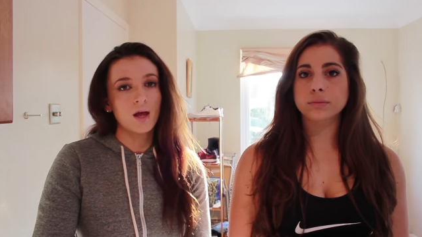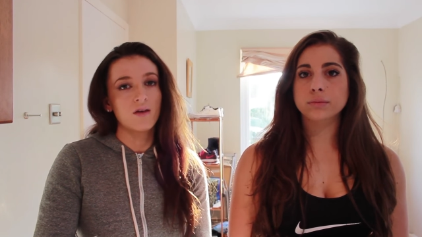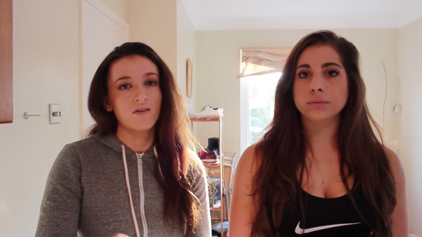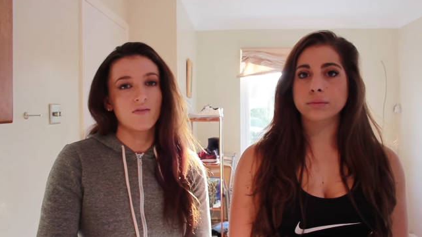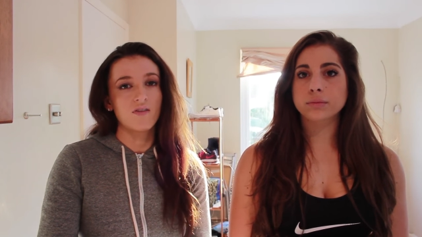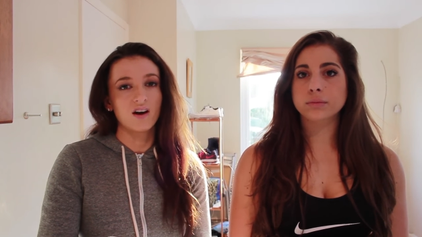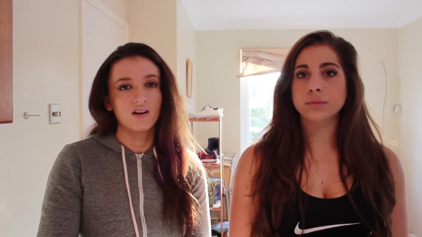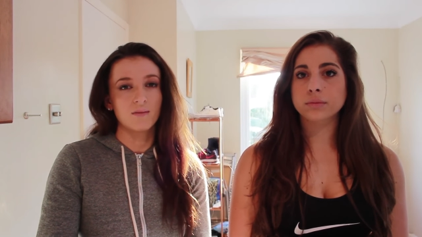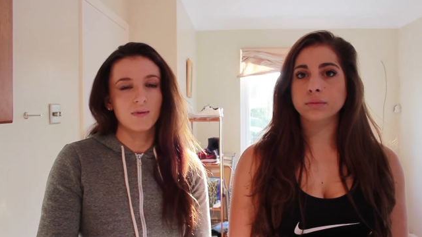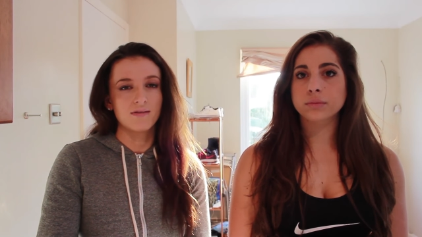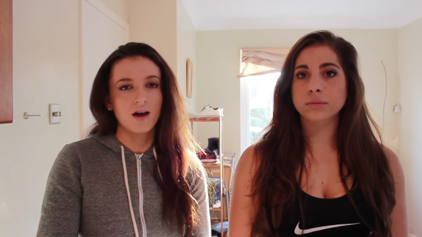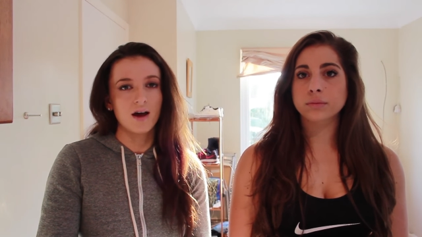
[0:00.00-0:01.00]
Speaker 1: if I find
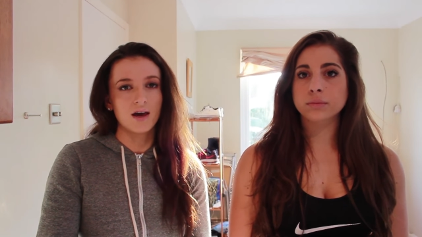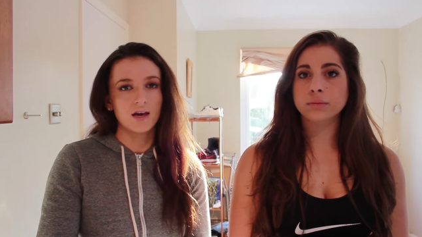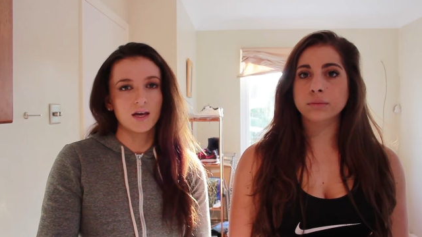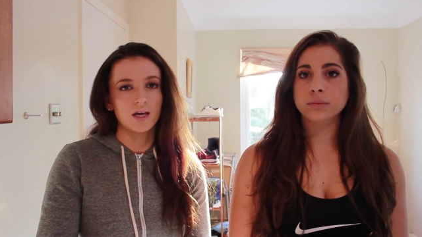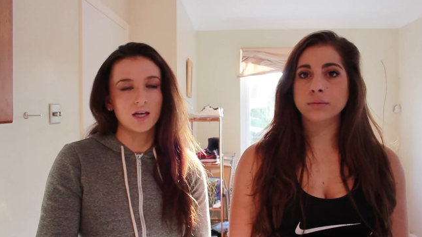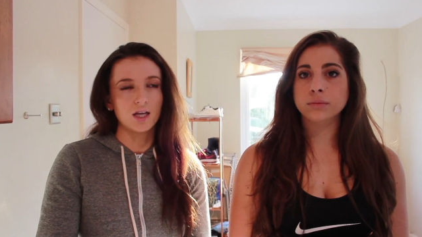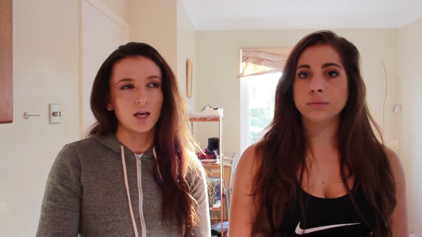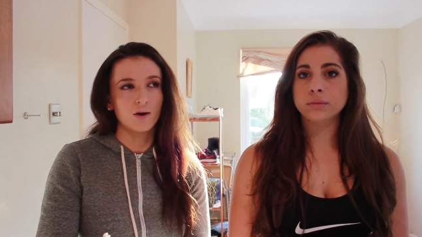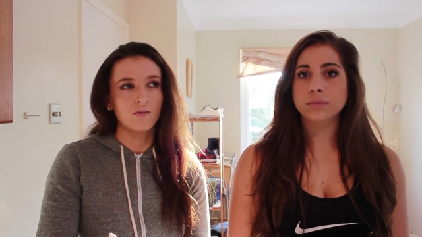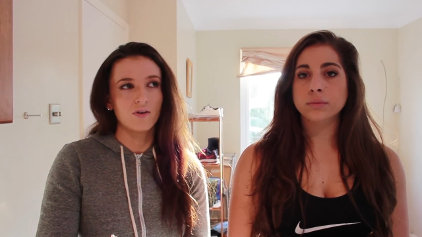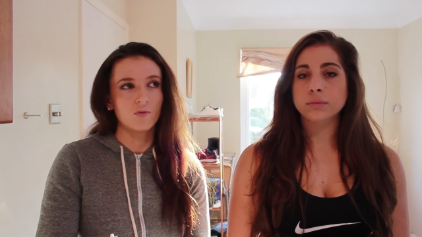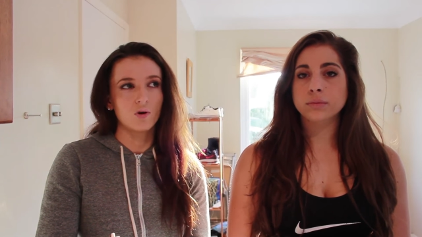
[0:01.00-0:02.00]
like my diet, you know,
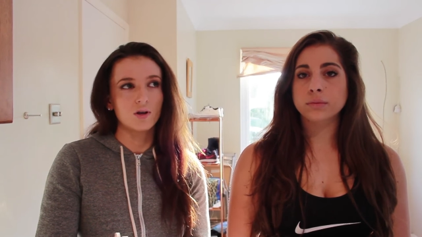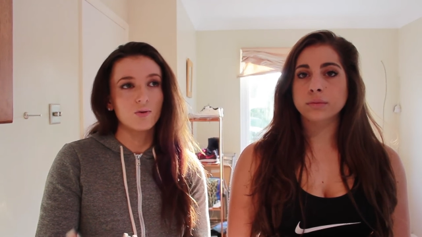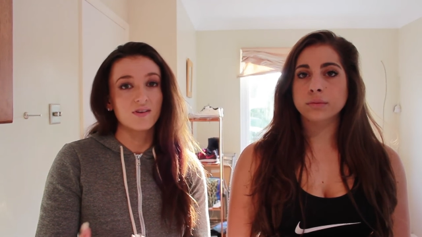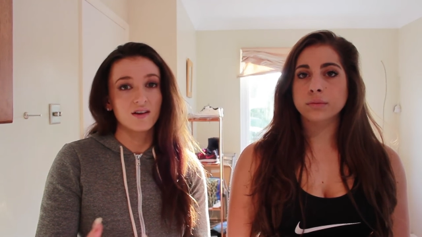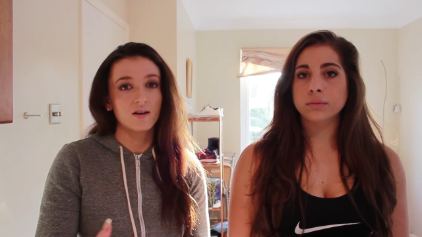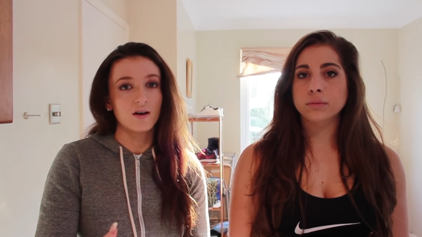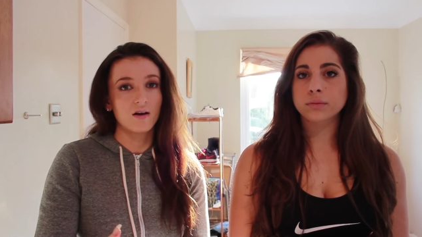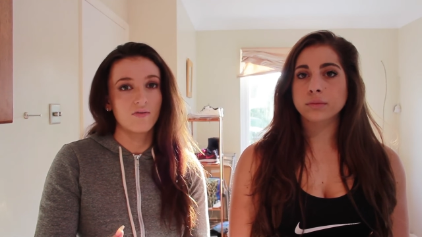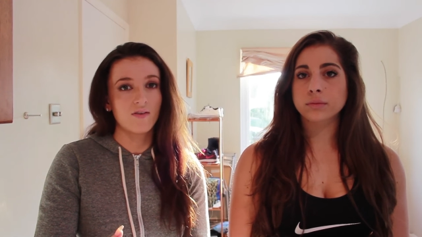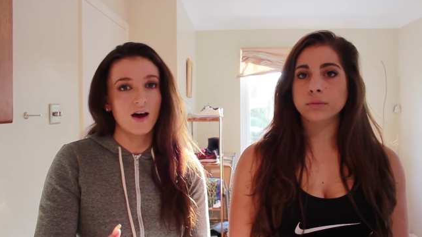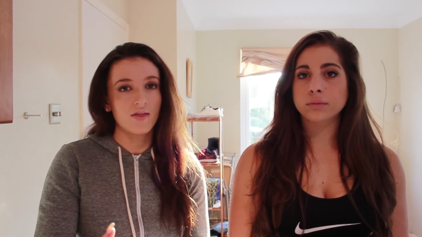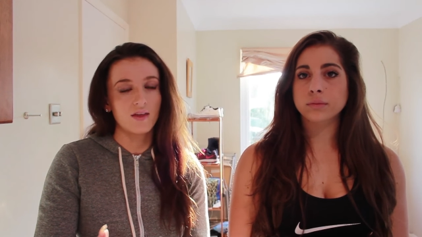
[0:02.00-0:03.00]
if I'm not losing enough
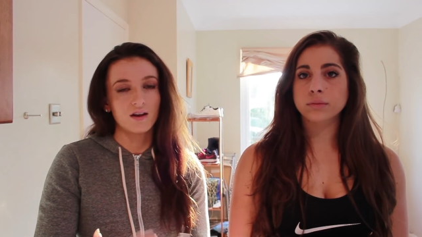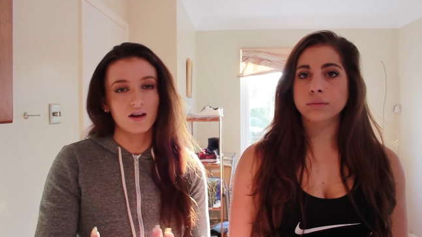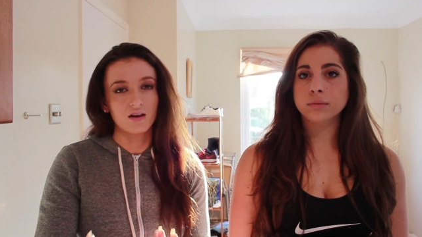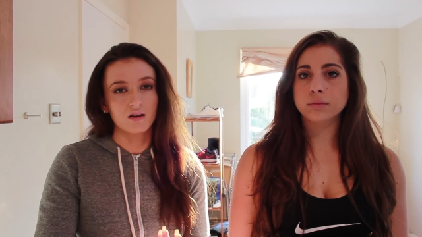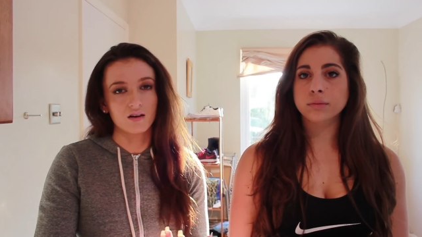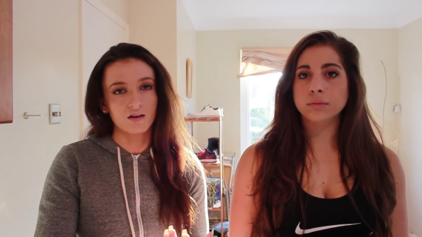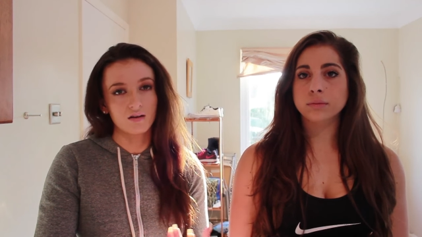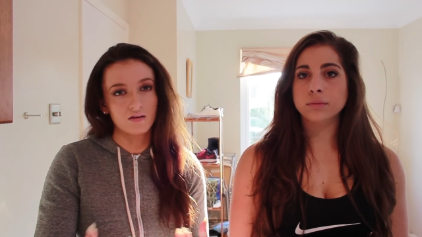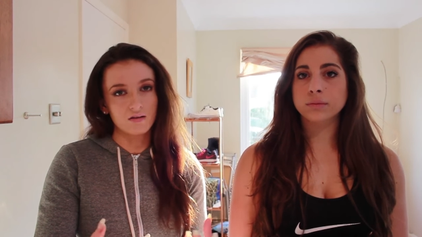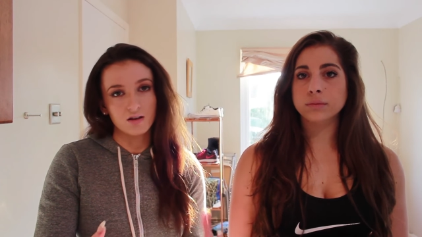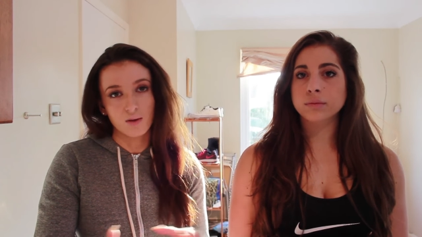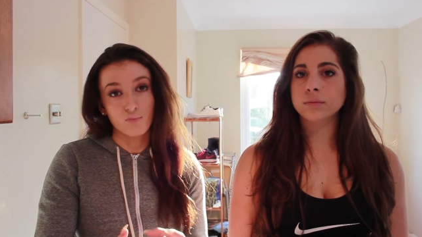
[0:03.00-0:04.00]
fat, then I can,
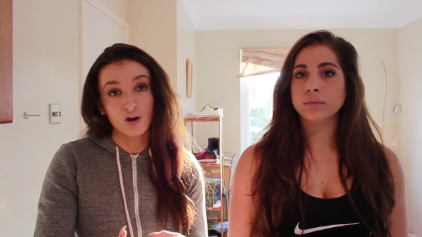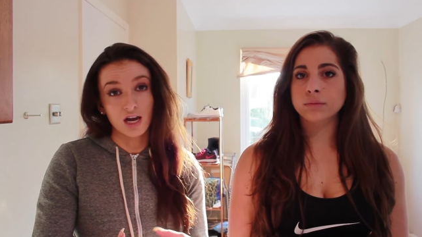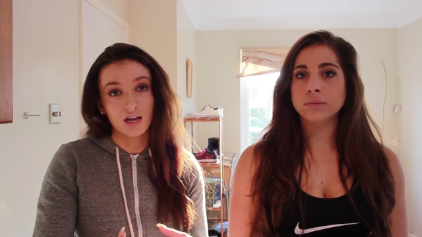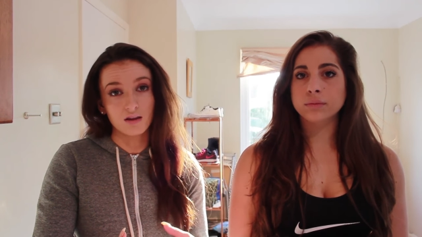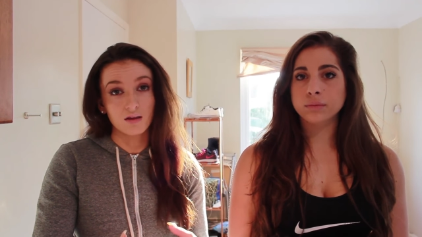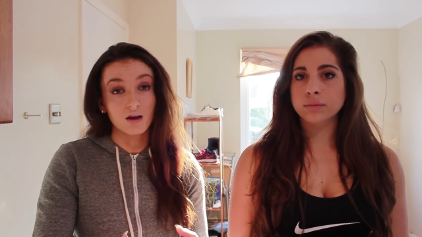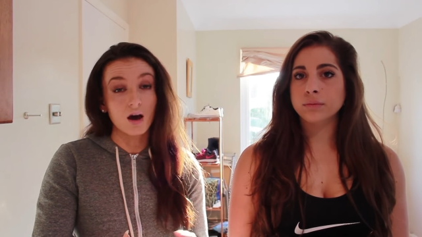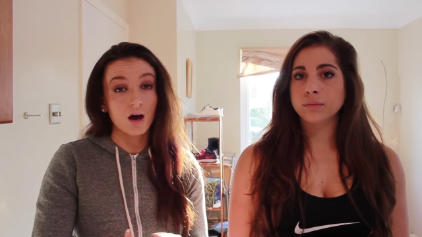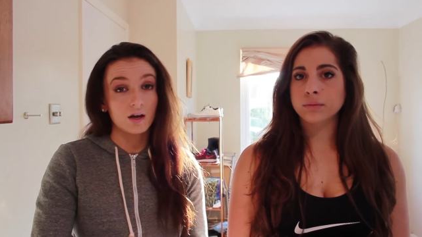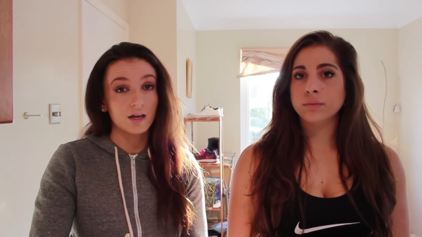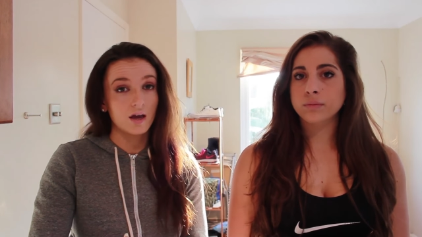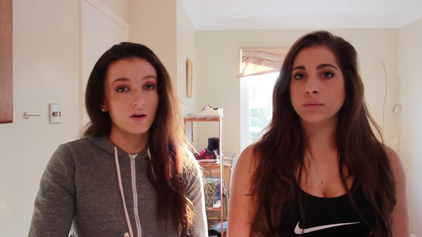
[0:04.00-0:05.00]
you know, bring in the
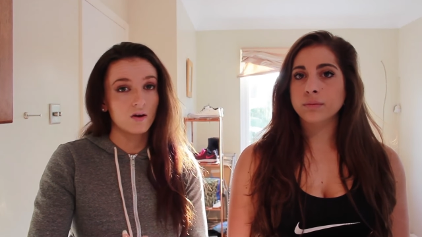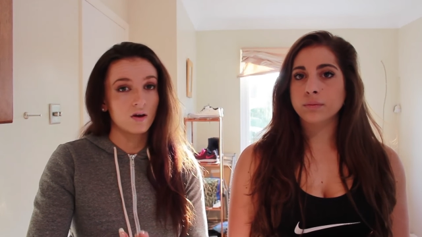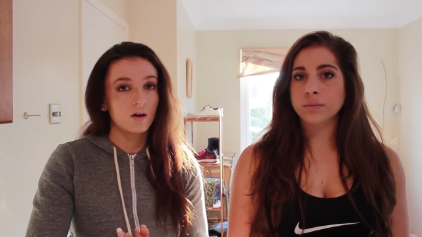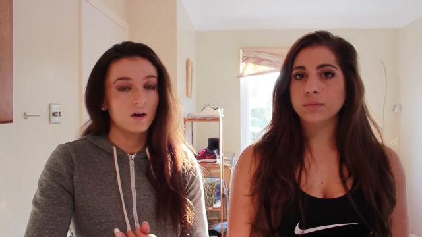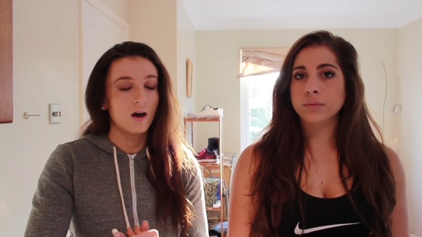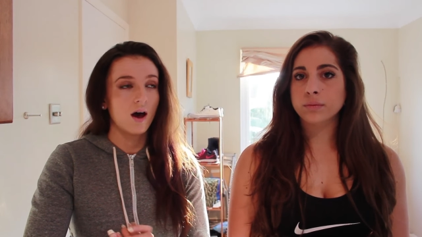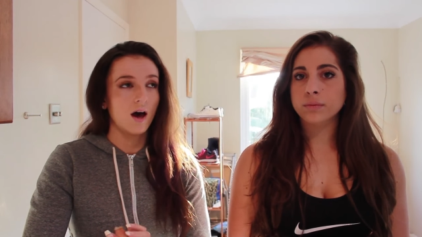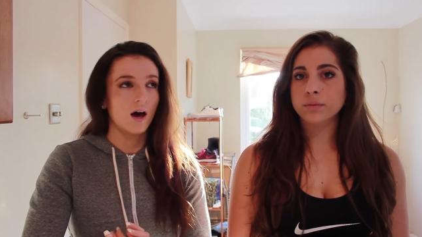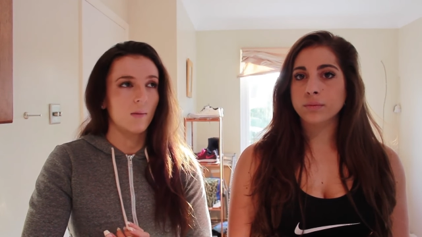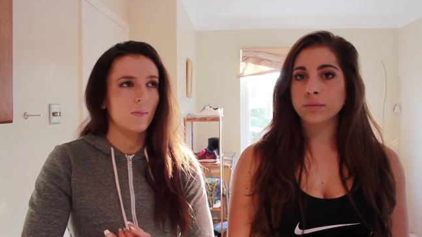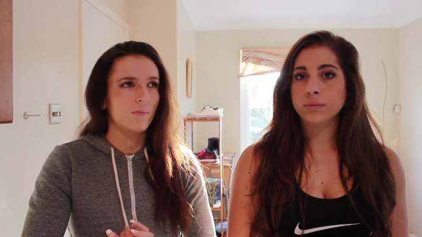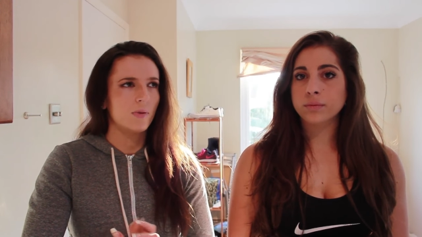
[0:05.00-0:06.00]
cardio.
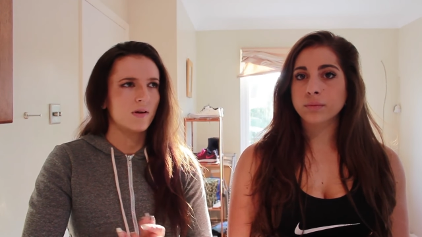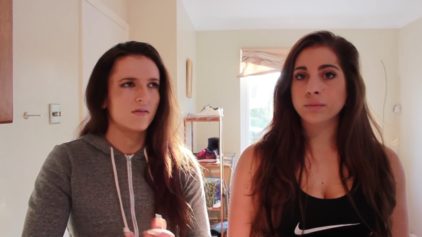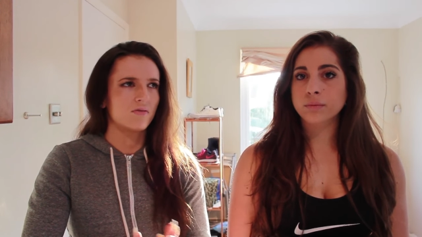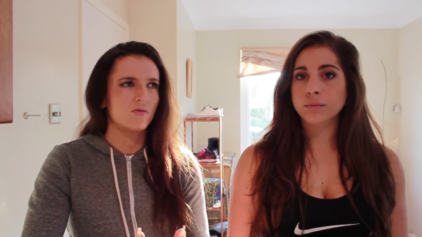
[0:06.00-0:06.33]
But it's